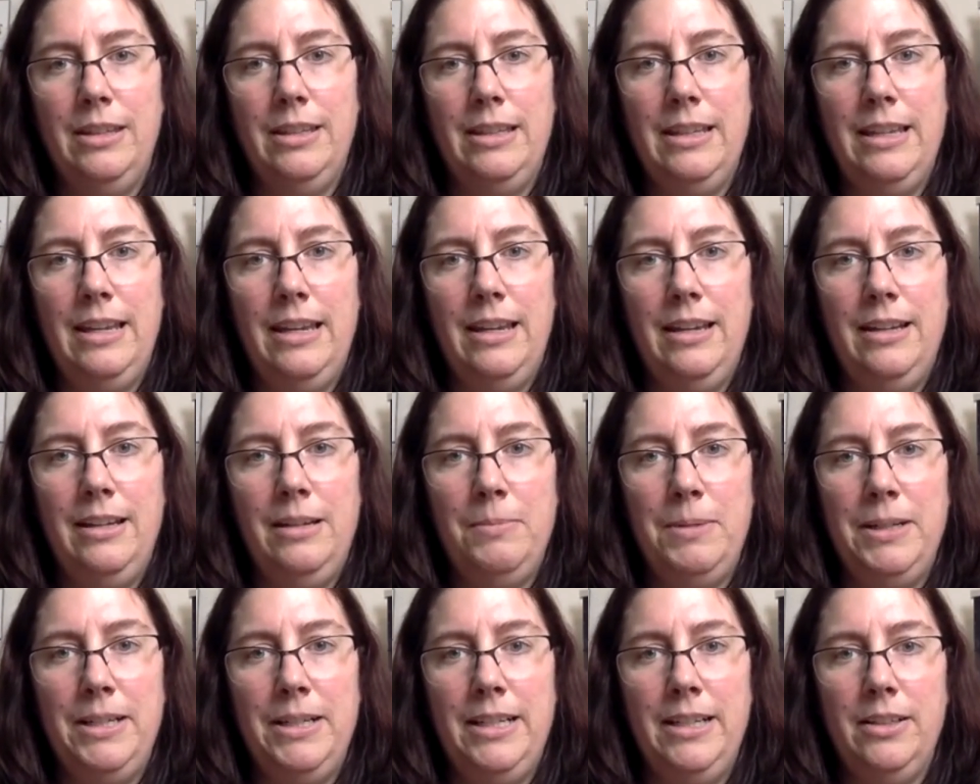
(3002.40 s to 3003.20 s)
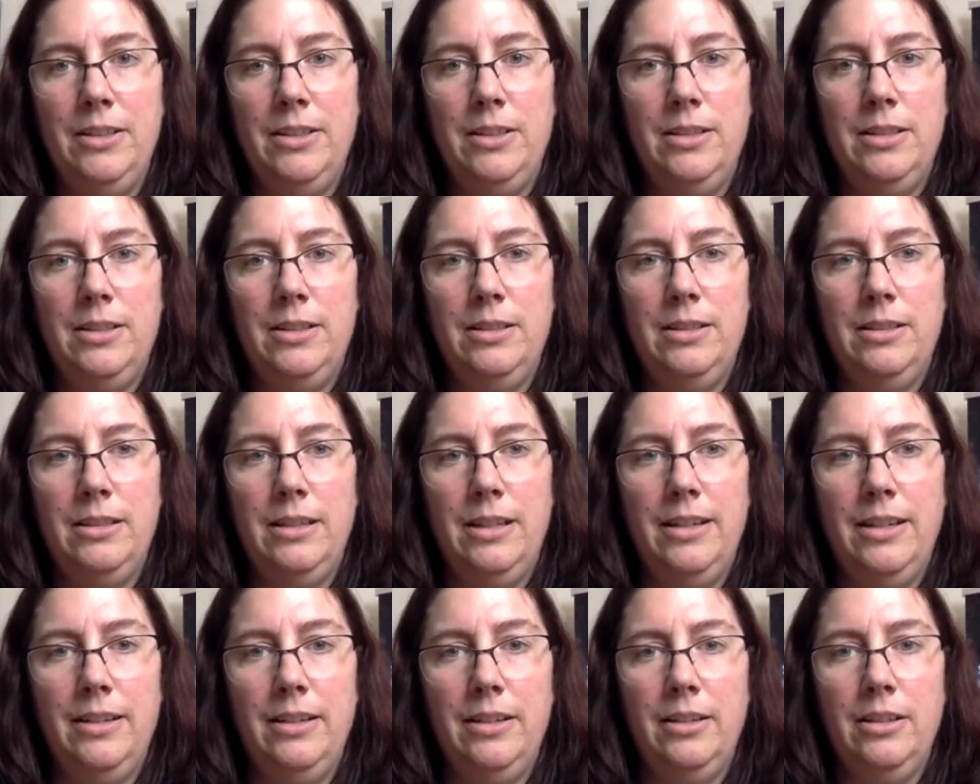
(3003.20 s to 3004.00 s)
Anybody else?
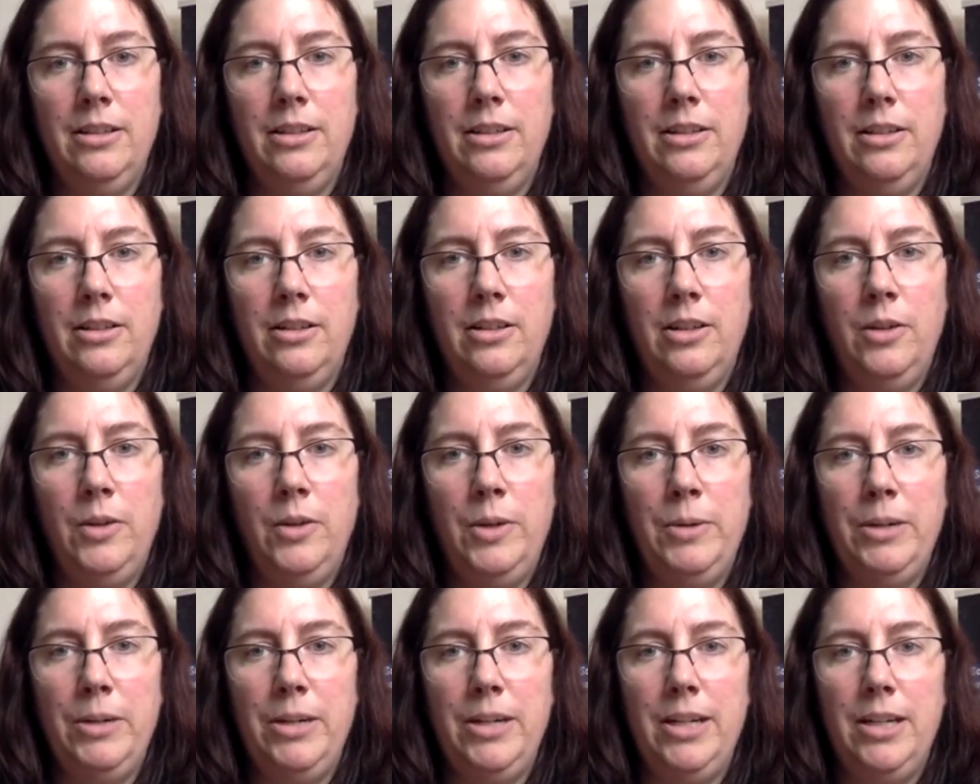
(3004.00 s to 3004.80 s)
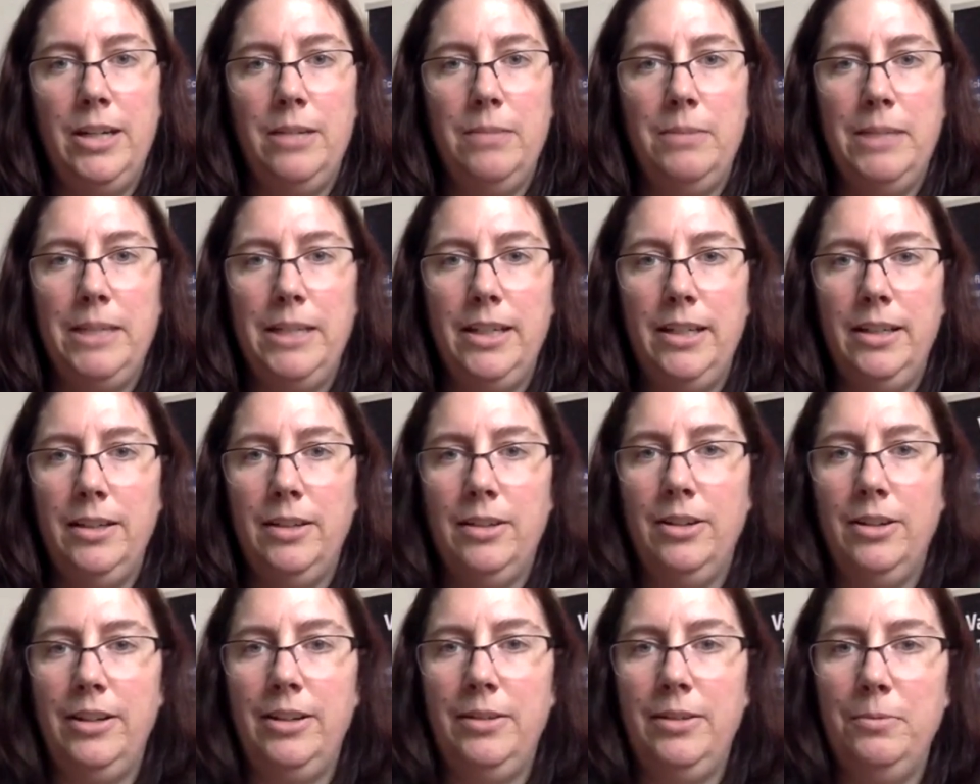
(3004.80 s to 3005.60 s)
Chloe, where are you going to be,
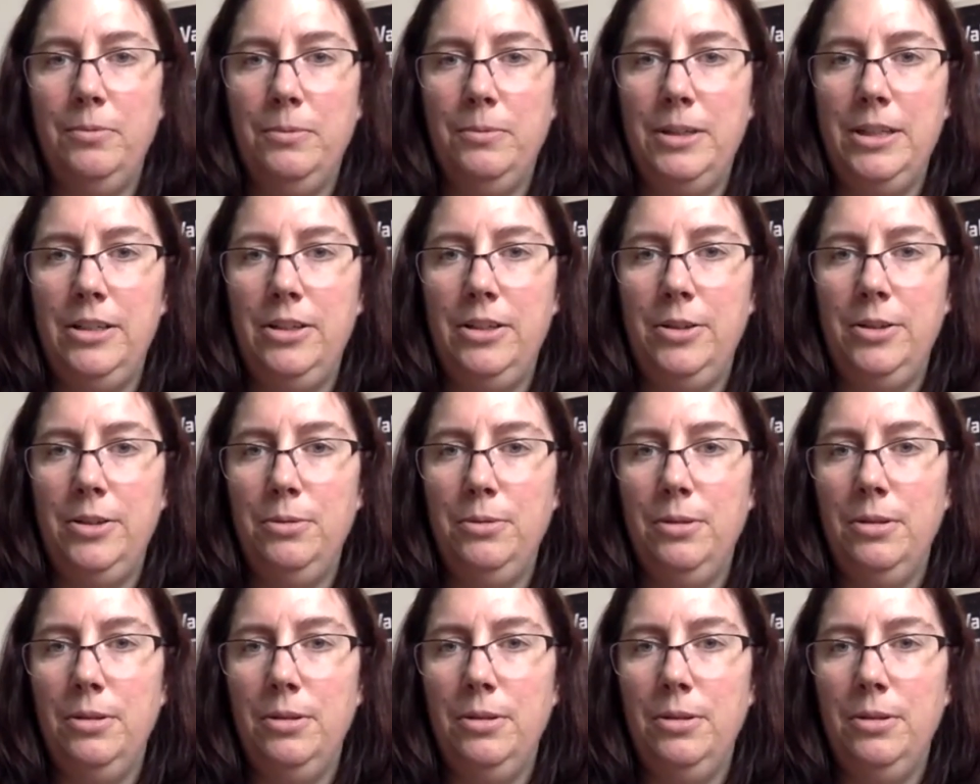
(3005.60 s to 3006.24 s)
and what do you do?